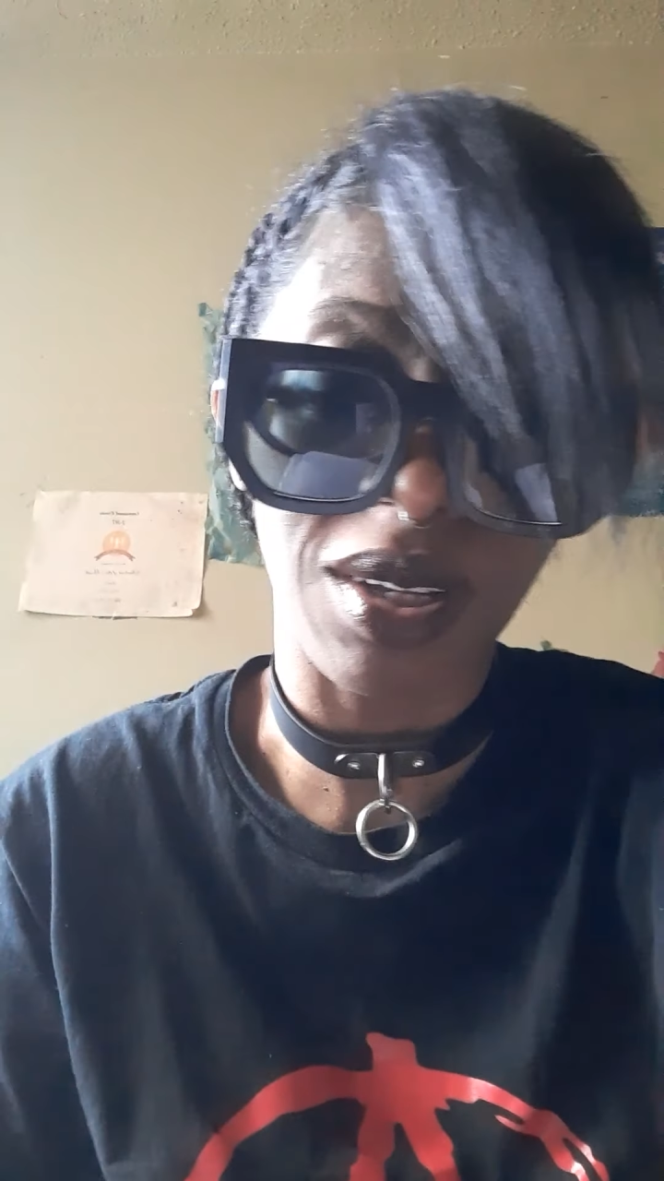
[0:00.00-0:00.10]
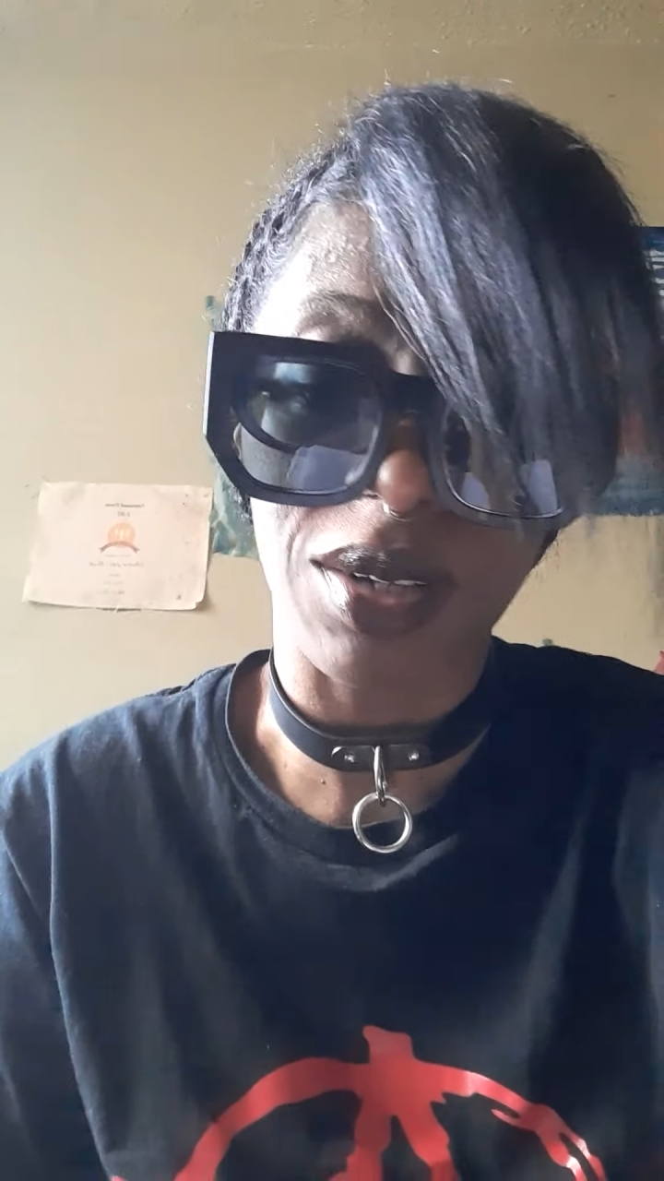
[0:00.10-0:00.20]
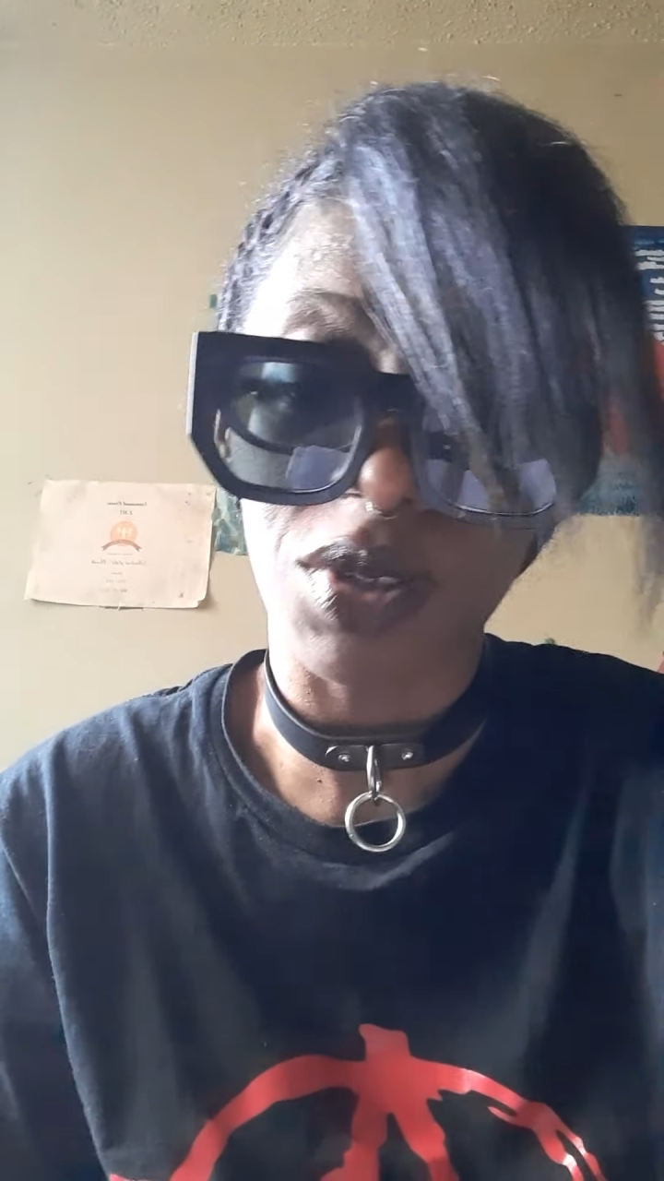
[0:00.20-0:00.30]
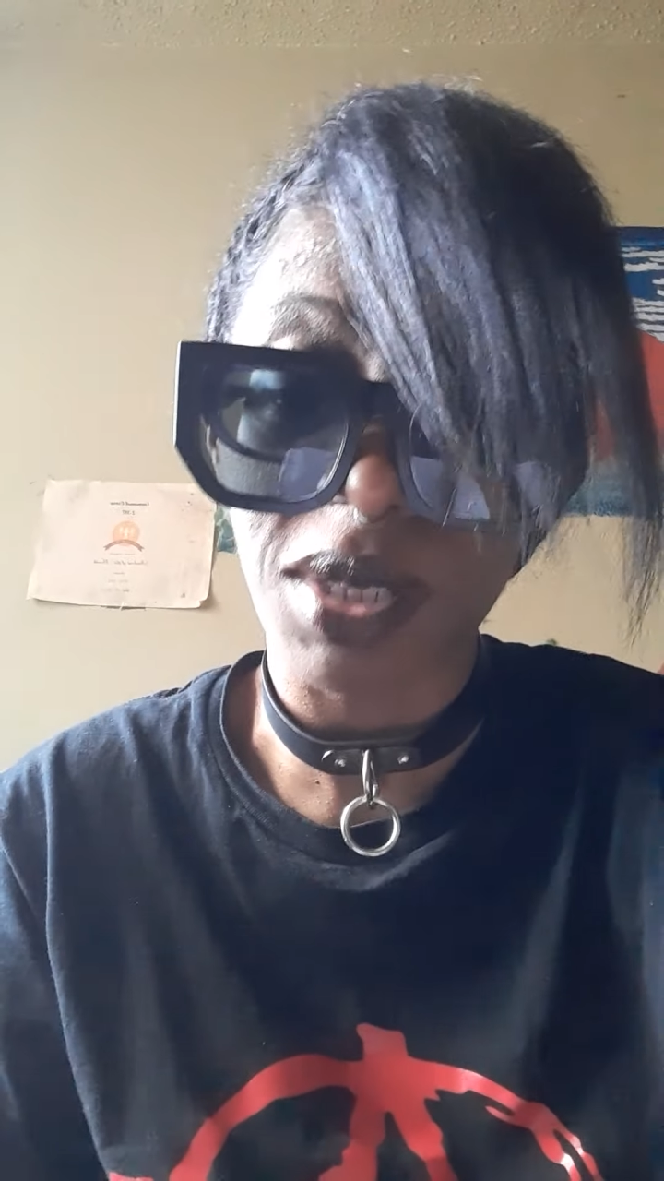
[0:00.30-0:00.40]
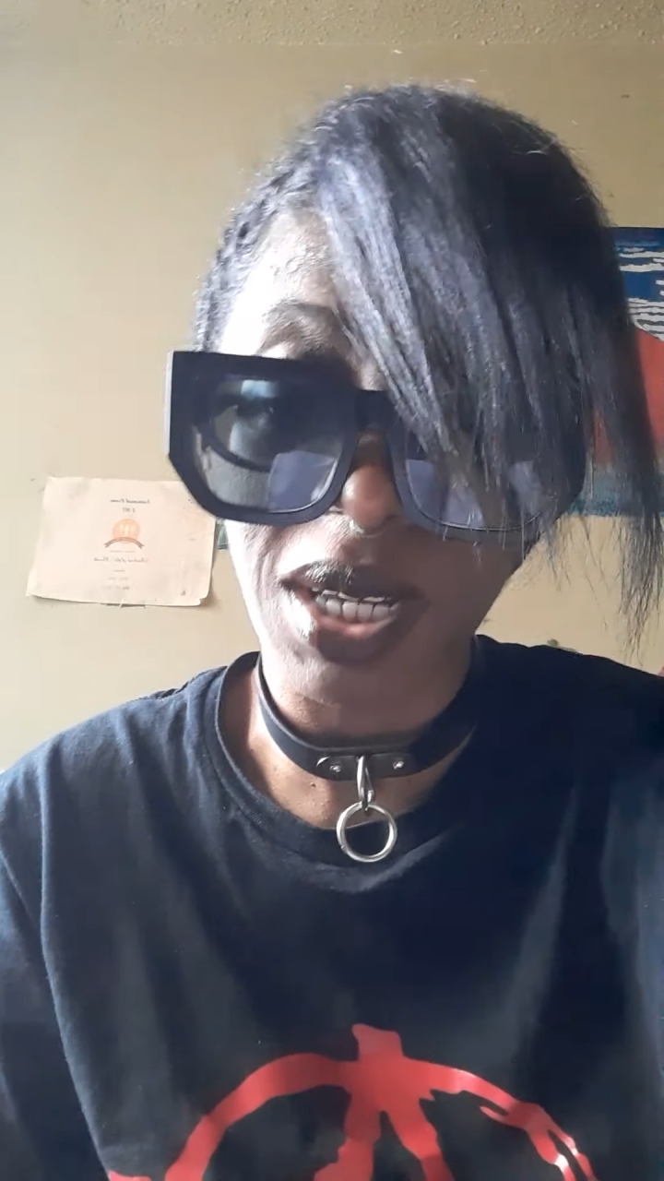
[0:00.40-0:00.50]
the
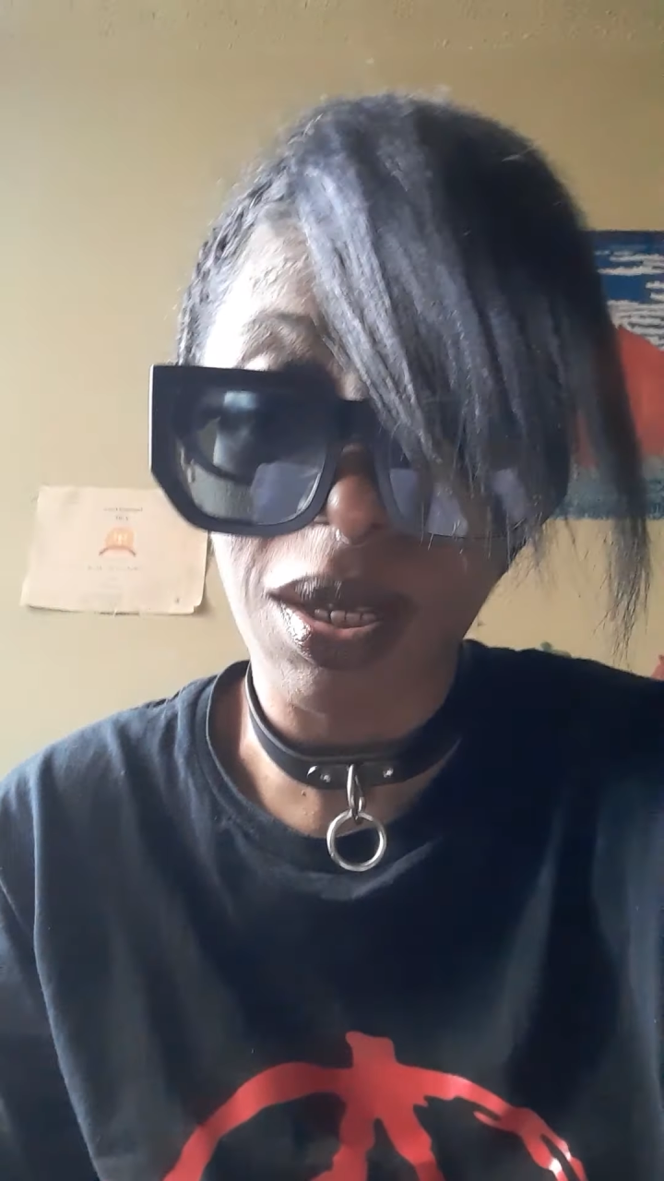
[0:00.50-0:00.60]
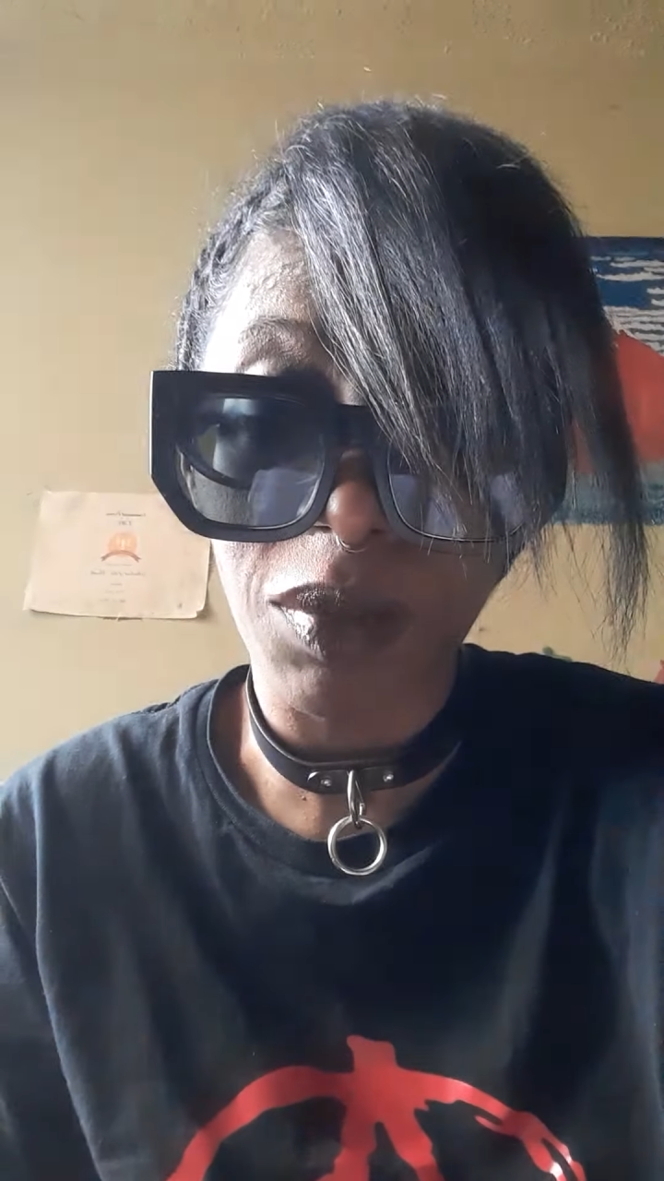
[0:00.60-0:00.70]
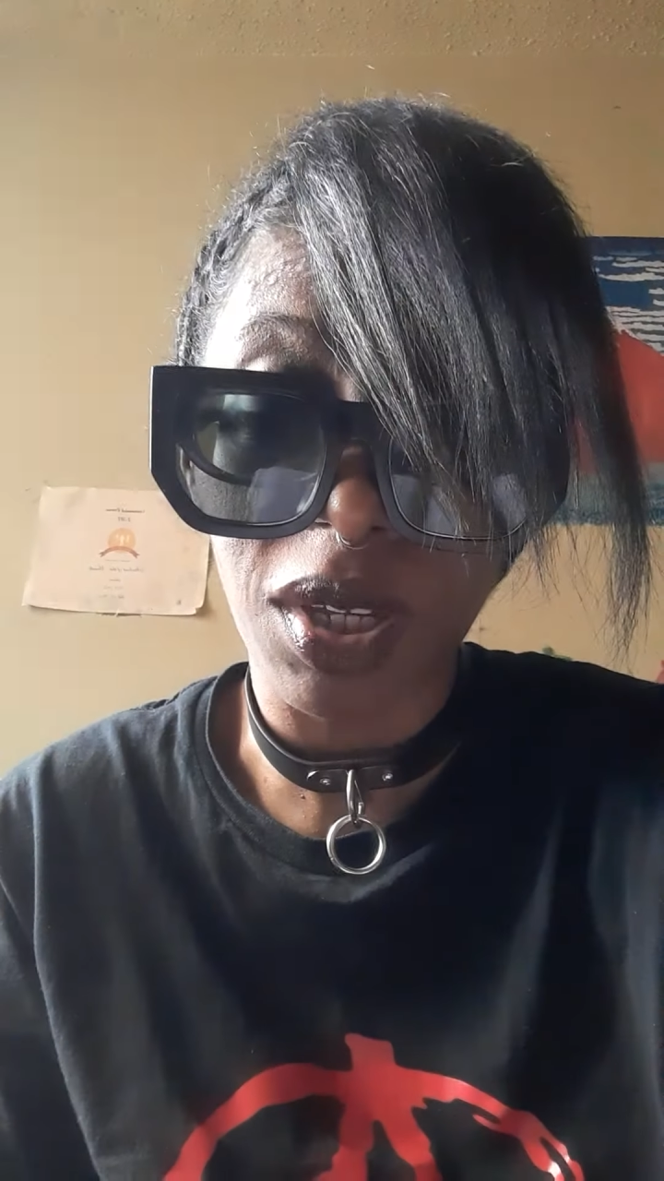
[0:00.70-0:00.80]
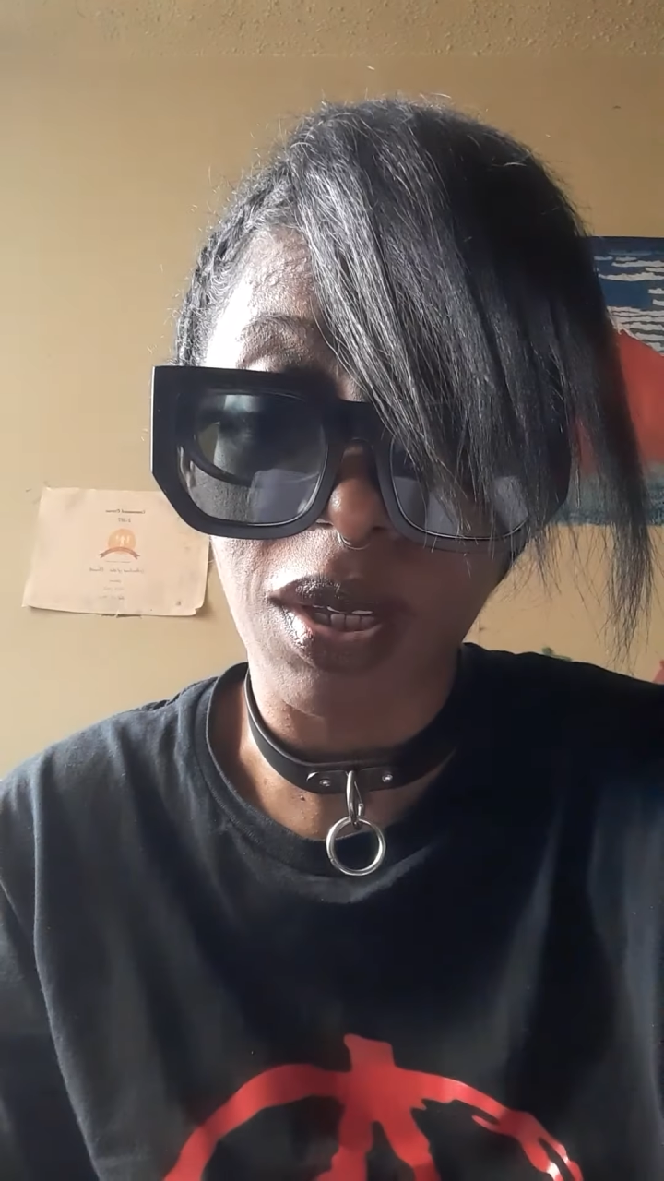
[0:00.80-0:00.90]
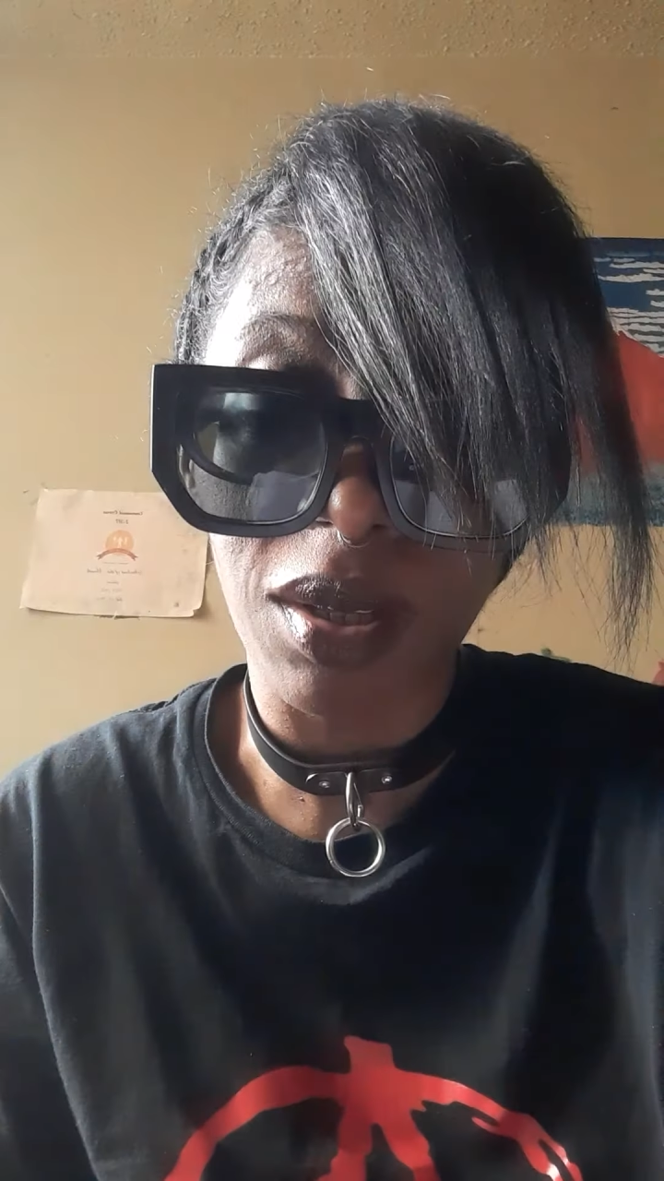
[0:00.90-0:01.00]

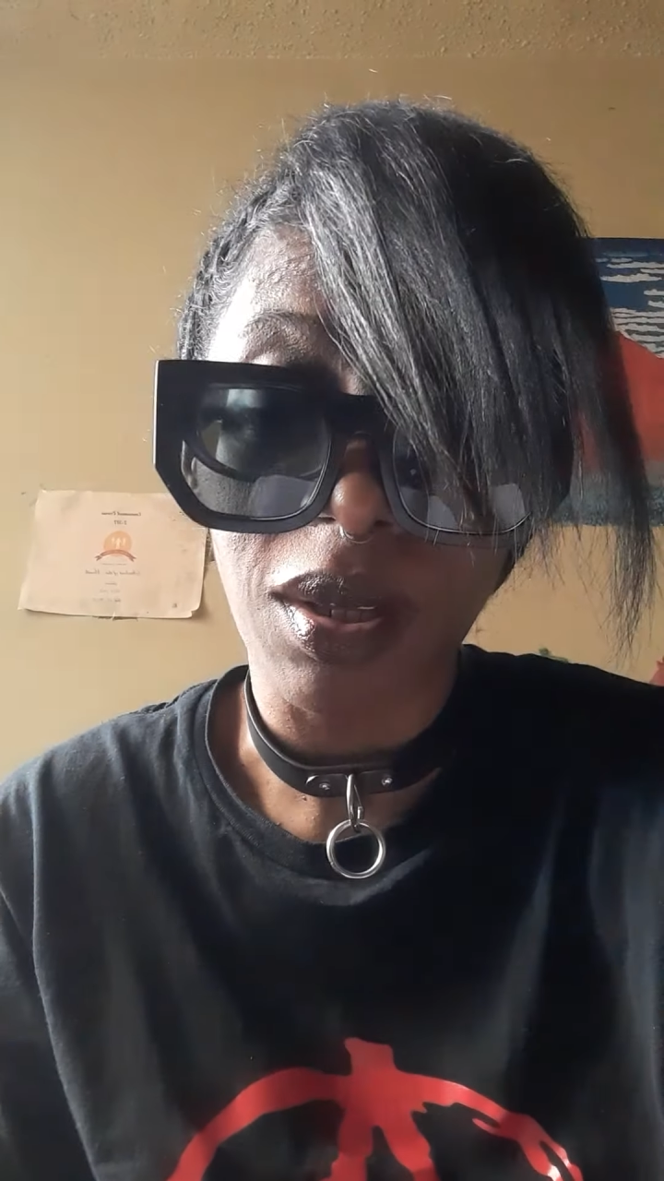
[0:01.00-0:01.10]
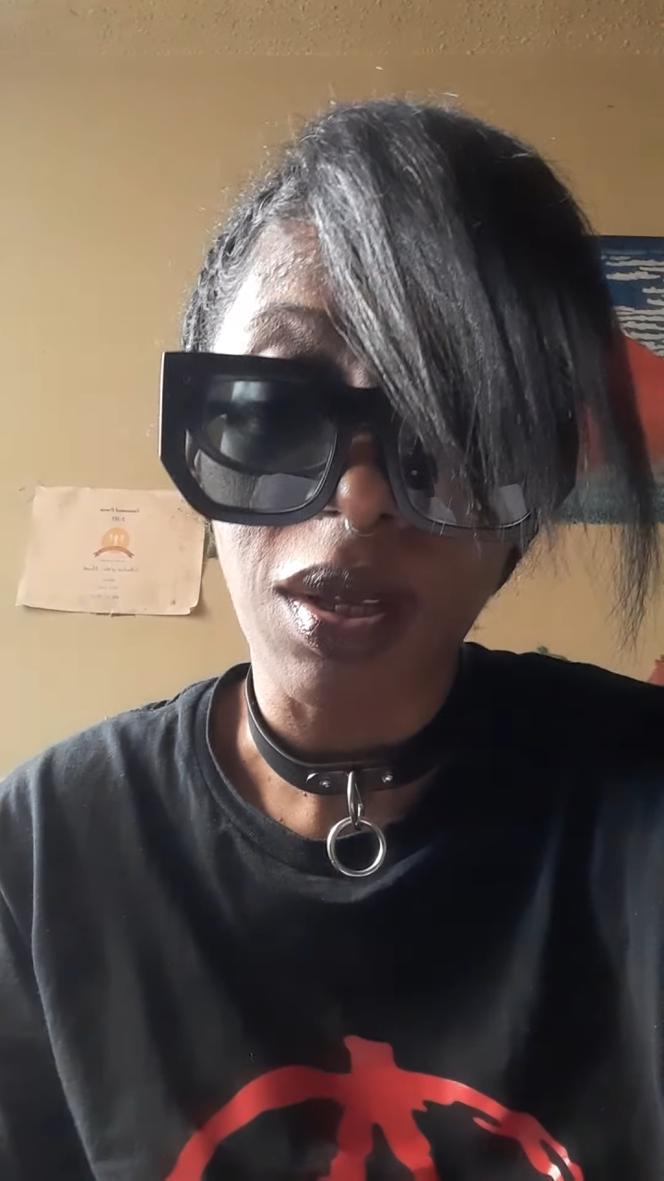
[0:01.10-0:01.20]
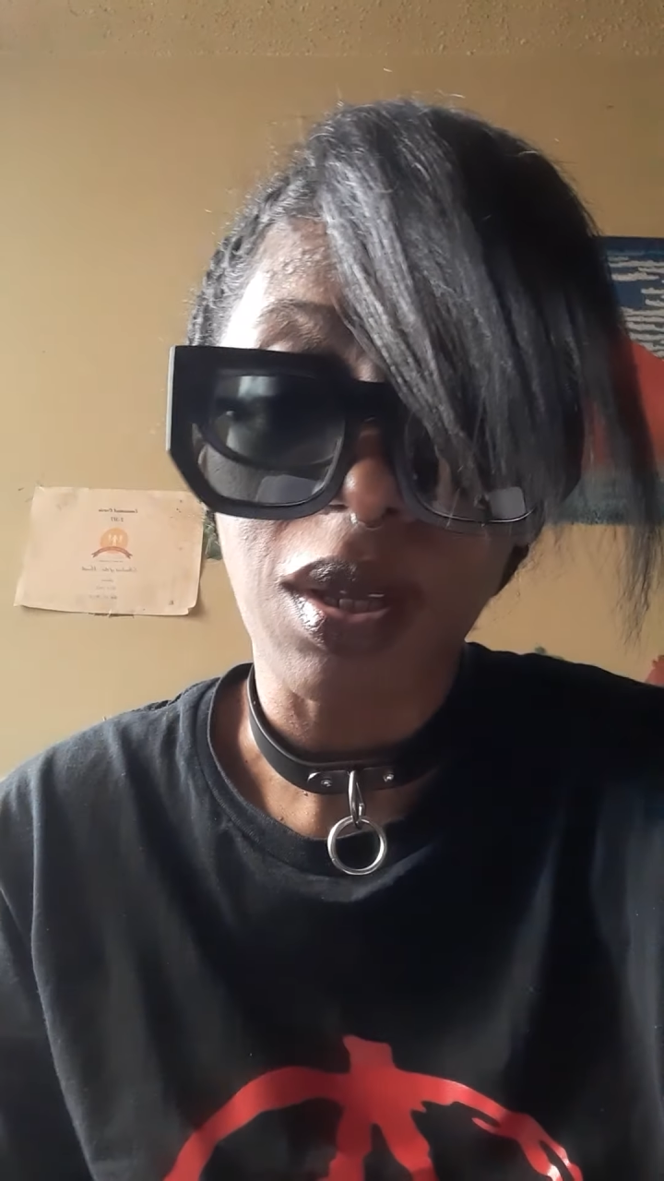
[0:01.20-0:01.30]
entertainment,